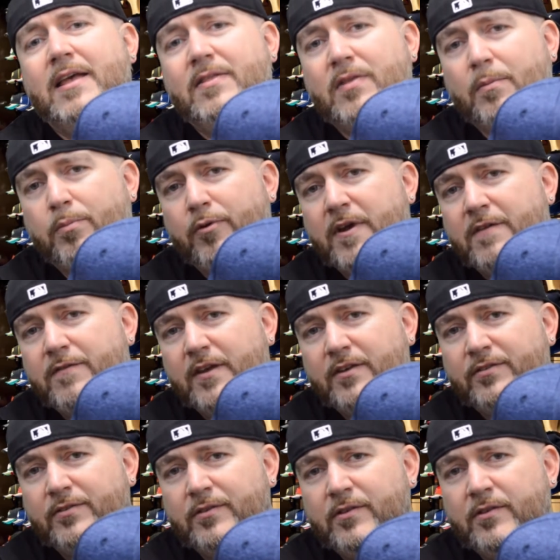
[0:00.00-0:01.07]
The
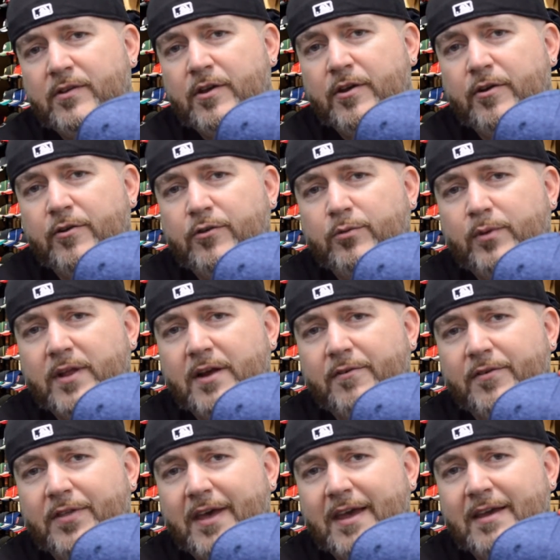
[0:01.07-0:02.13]
previous years,
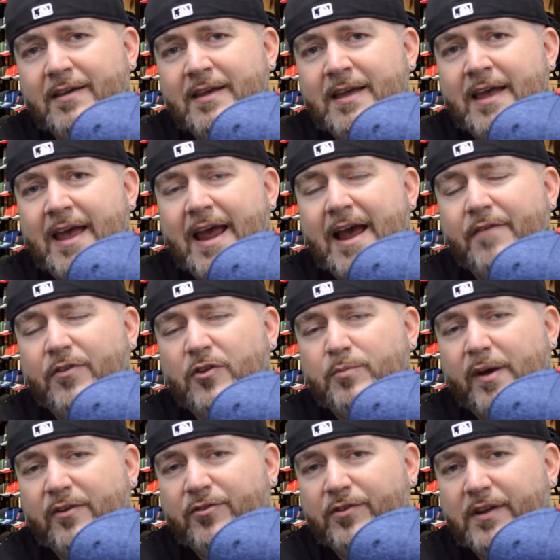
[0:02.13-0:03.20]
whenever they had the
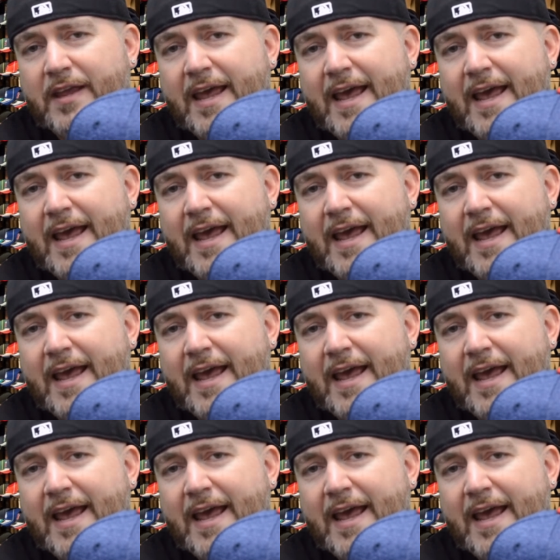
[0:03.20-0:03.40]
specialty